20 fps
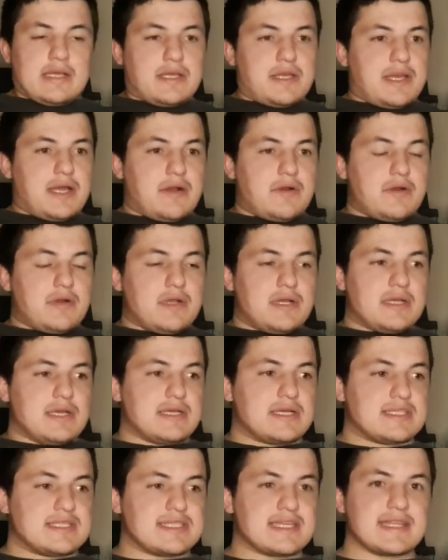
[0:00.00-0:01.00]
you know,
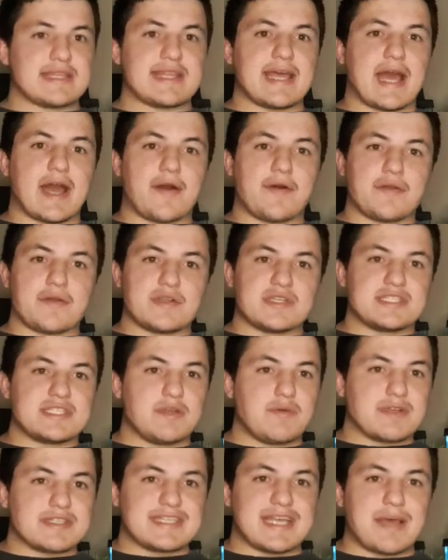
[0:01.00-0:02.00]
sit down,
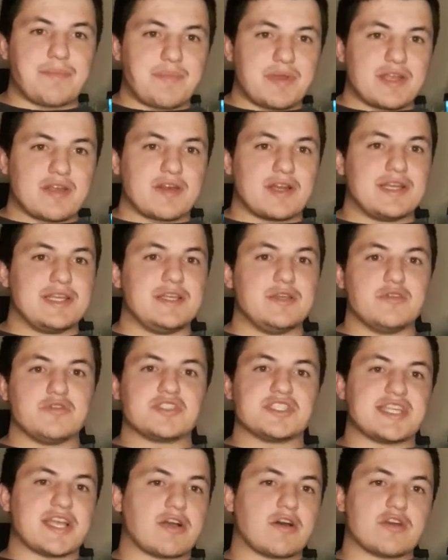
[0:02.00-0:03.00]
see what's happening on the
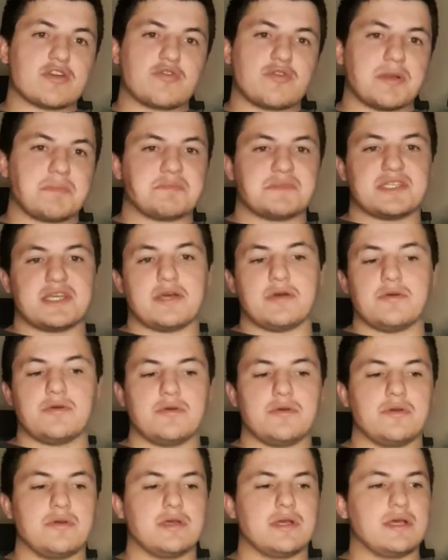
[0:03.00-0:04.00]
news, check on
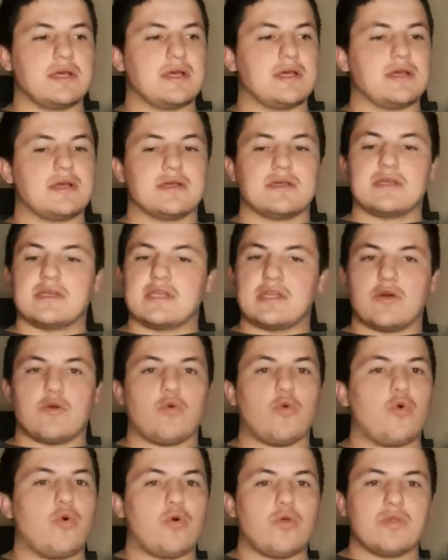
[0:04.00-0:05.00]
crypto, you know,
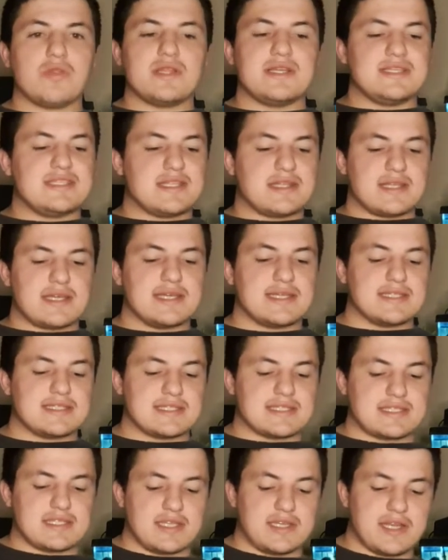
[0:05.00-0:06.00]
all these
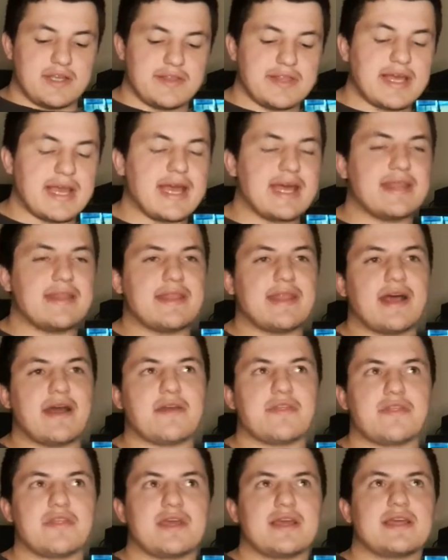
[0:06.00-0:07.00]
things, you know. And I
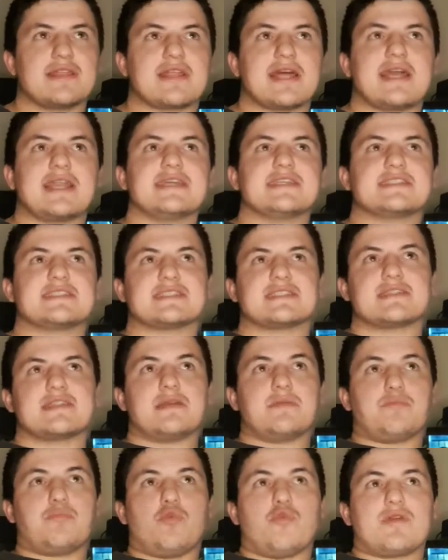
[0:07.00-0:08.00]
think that is the
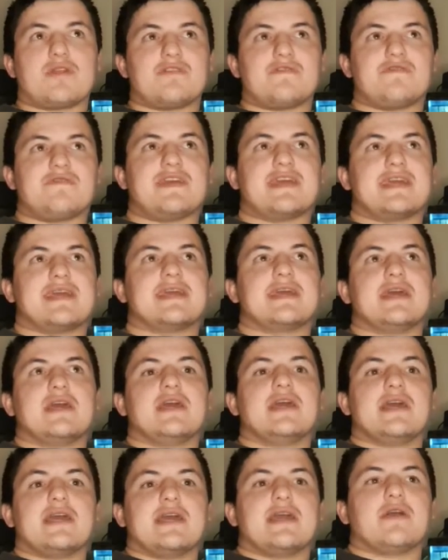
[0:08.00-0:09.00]
important thing.
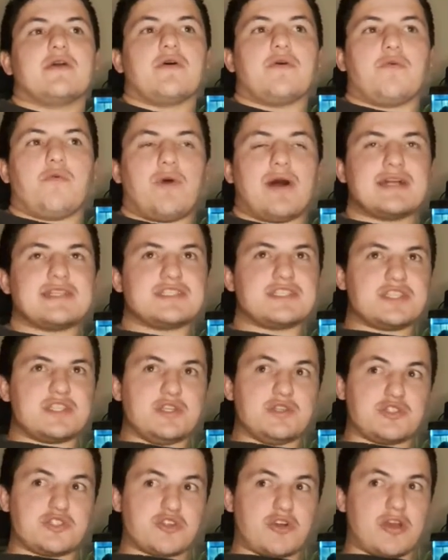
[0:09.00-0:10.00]
Once
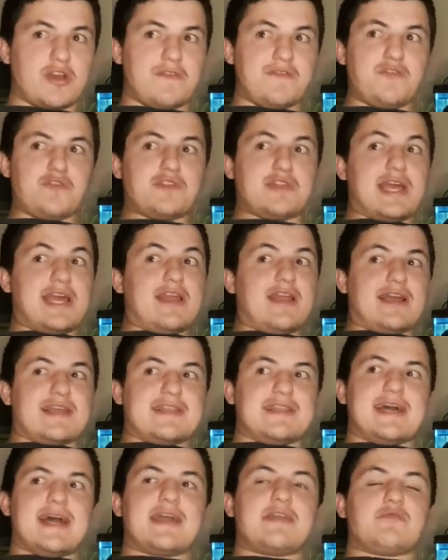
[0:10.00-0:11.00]
you start off your day
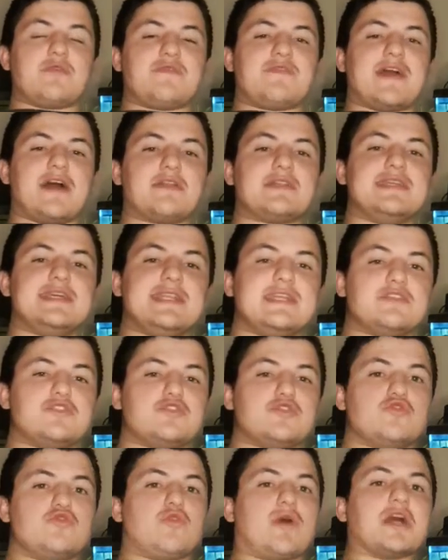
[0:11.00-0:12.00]
like that, without needing
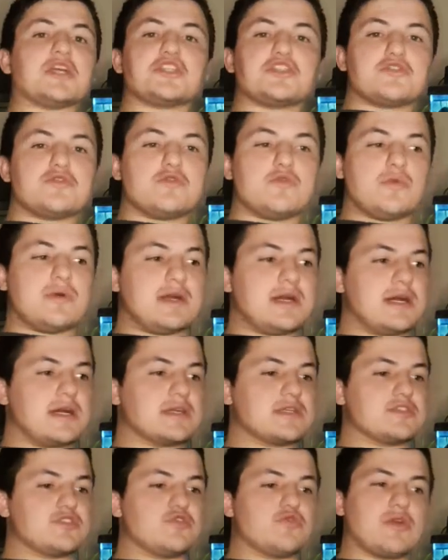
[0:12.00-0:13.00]
to rush to
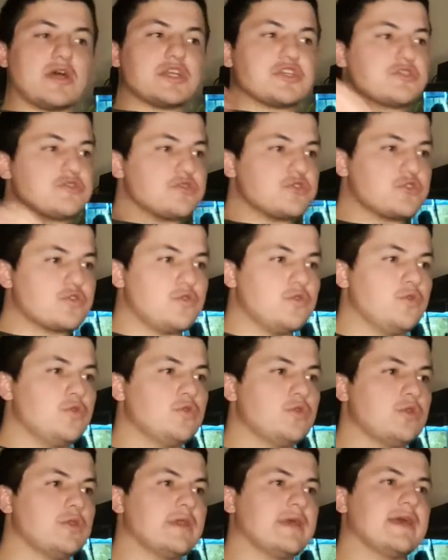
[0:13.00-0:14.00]
work, to rush to
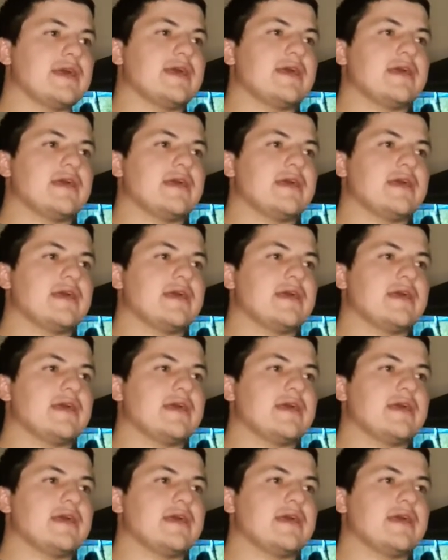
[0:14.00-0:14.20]
school,